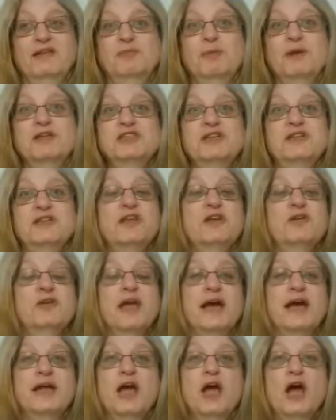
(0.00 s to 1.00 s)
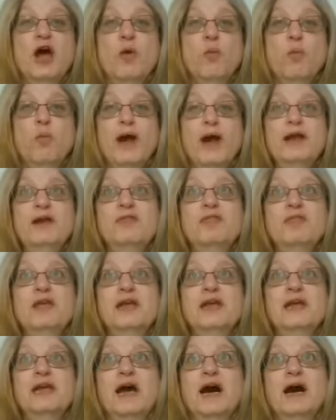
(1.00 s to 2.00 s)
especially in the UK, when
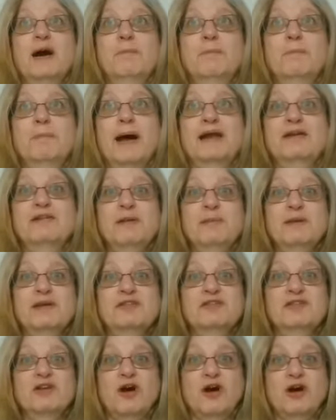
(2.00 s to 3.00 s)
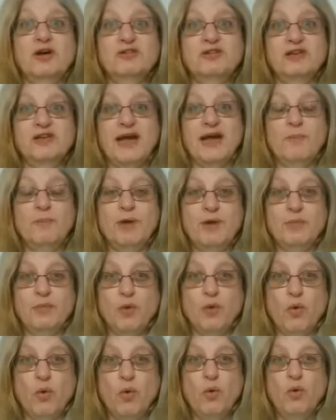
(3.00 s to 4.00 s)
the pandemic started and we
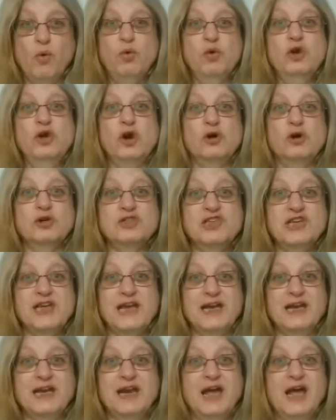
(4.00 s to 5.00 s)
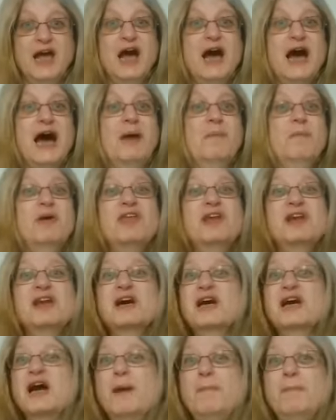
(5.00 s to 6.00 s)
were all locked in, and within
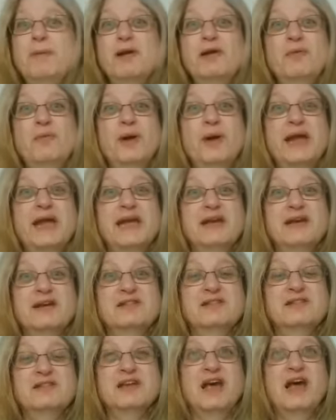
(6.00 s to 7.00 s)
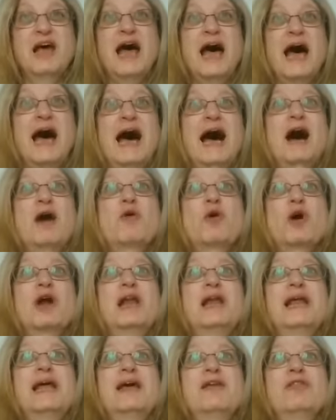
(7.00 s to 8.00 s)
a couple of weeks, how
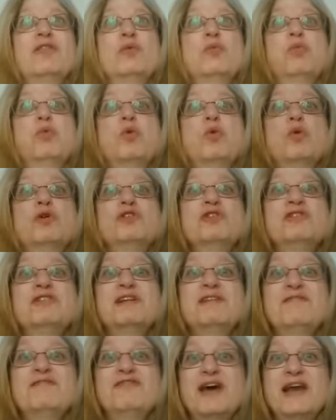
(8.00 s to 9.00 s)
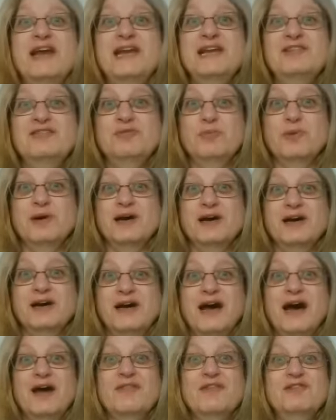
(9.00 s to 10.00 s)
clear the waters in Venice were
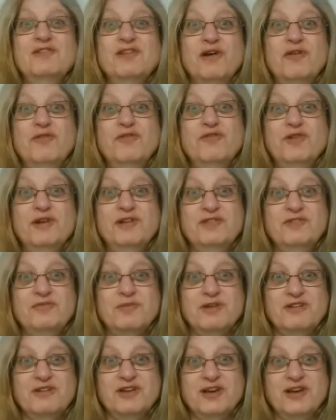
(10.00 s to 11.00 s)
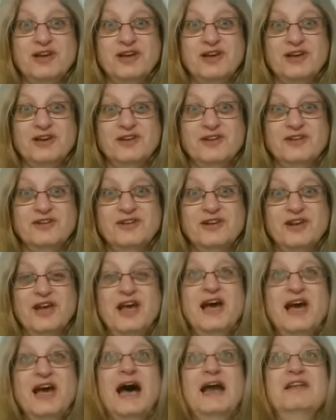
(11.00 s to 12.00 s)
and the dolphins returned.
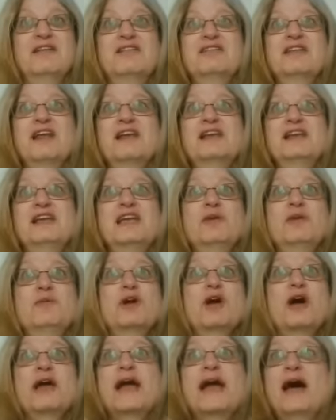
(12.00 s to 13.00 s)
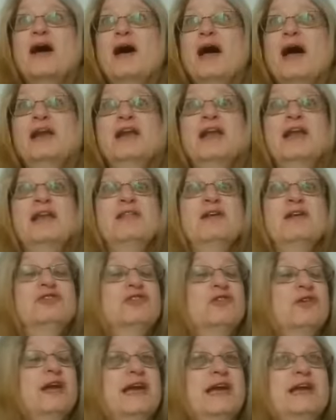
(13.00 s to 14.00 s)
And suddenly you were going out and in the
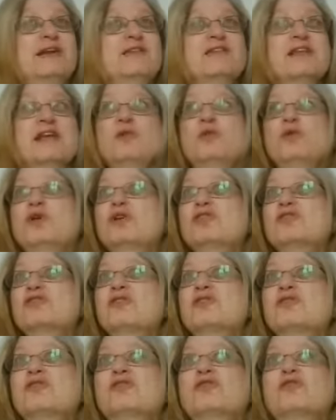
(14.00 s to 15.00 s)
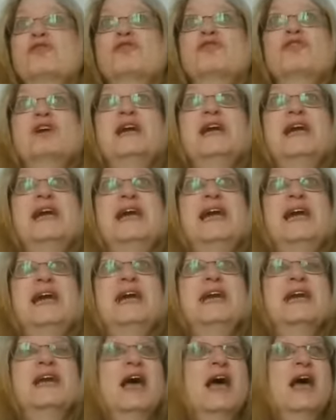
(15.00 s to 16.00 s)
trees, they all looked so
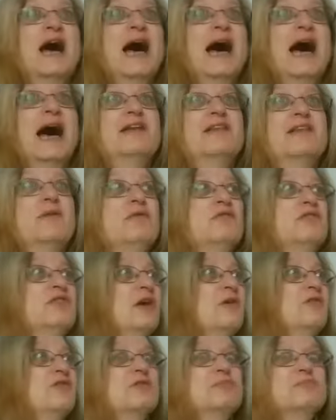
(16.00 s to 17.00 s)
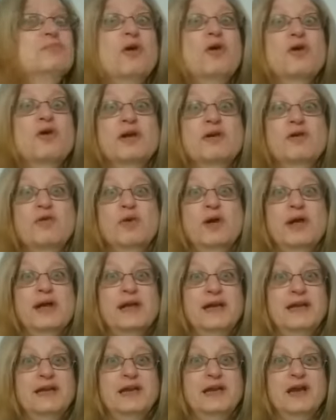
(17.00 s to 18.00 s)
green and there was no smog. And
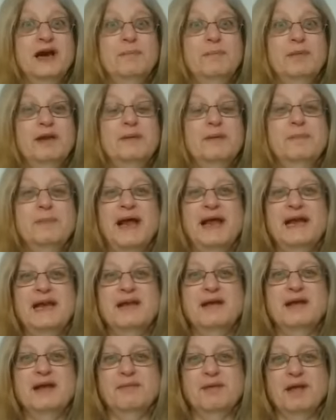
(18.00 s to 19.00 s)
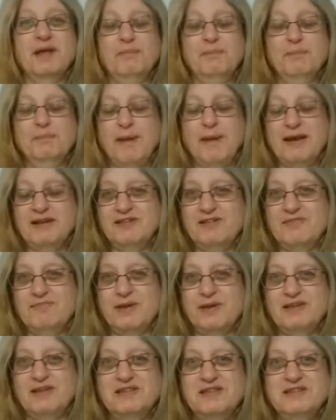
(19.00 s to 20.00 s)
quickly in massive
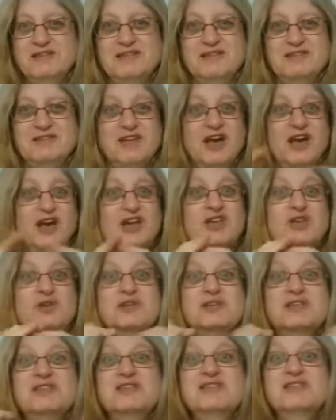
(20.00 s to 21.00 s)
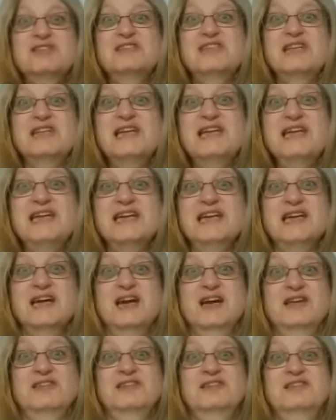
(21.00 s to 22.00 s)
big cities, you could see
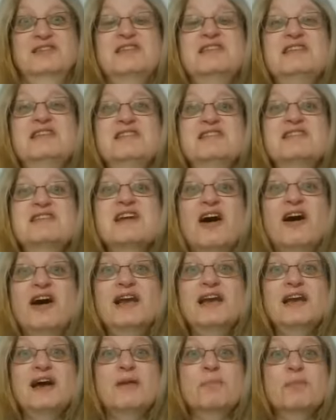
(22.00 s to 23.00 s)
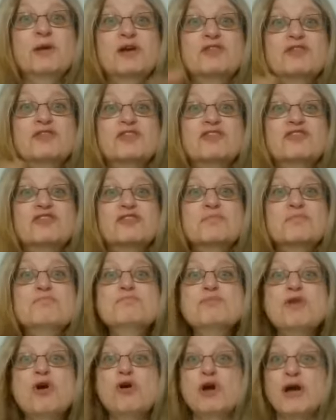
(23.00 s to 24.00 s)
the city skyline because the
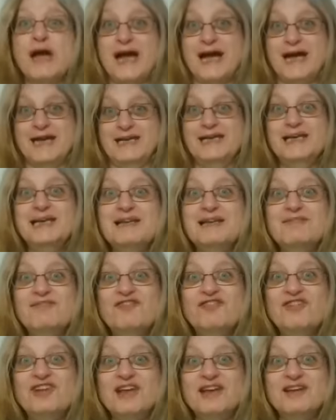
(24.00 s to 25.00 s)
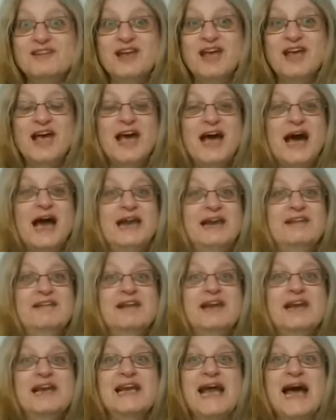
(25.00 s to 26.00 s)
smog had lifted and
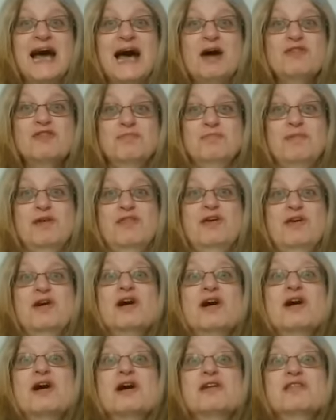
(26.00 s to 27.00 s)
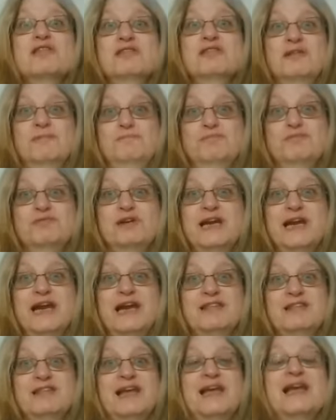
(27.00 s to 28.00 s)
it allowed Mother Earth to
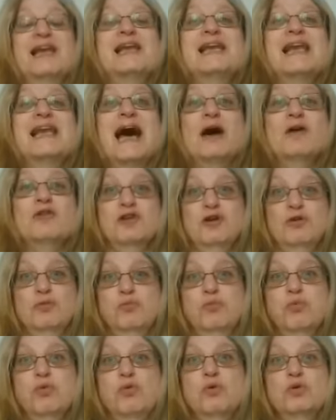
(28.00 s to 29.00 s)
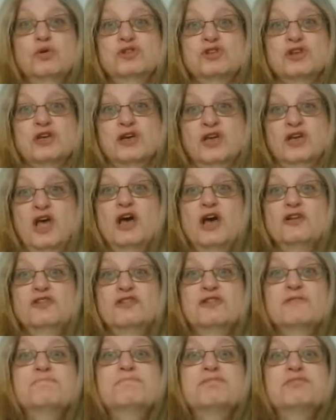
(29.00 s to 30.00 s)
breathe. It allowed her water
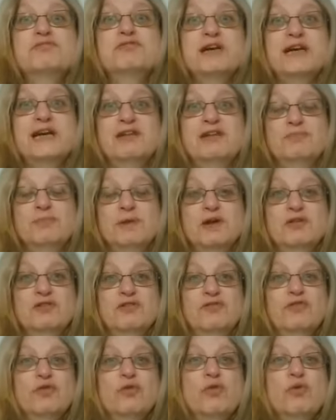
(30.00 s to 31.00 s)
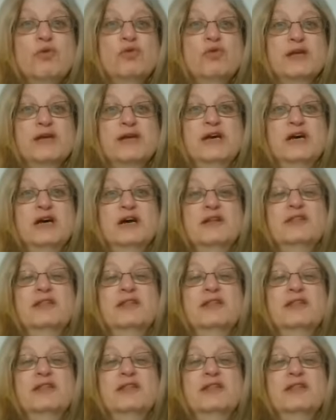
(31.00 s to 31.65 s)
to breathe because of all the